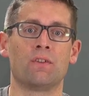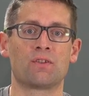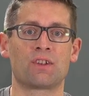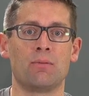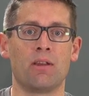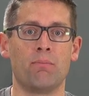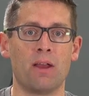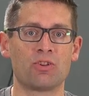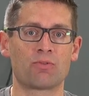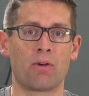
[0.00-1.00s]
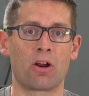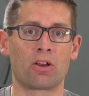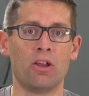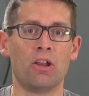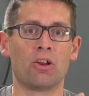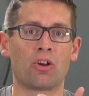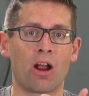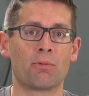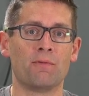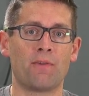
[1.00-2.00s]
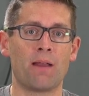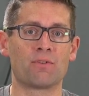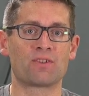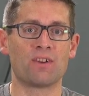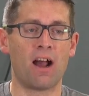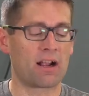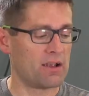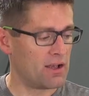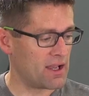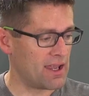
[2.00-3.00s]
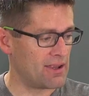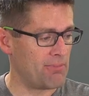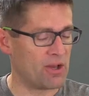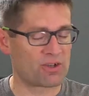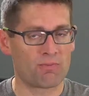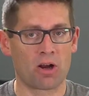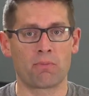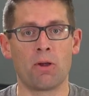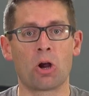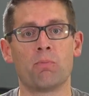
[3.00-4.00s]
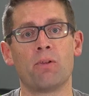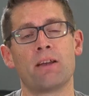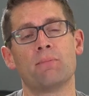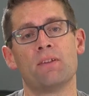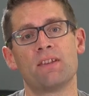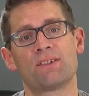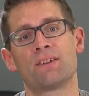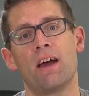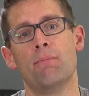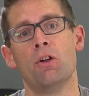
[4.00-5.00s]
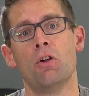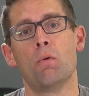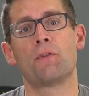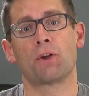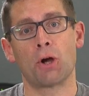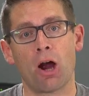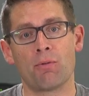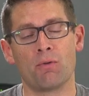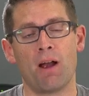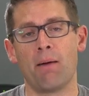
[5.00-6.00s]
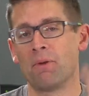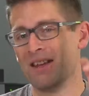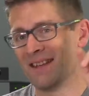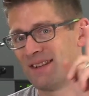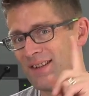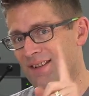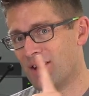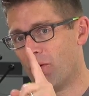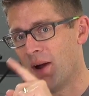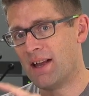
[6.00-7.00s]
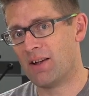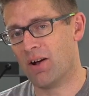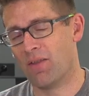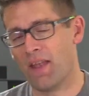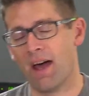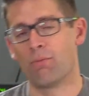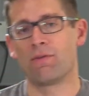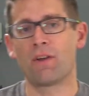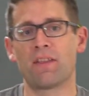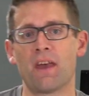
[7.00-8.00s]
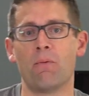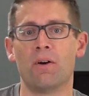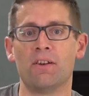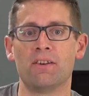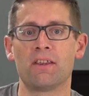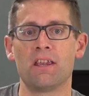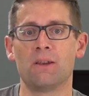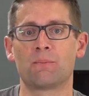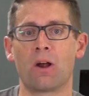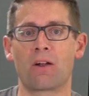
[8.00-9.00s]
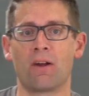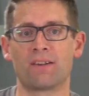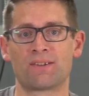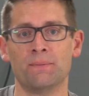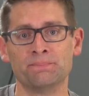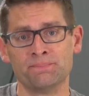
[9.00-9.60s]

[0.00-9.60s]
There's going to be a Benchmark carbon fiber stock, again the Benchmark barrel blank, but this time with a carbon wrap. Still waiting on that. We've got that one in progress.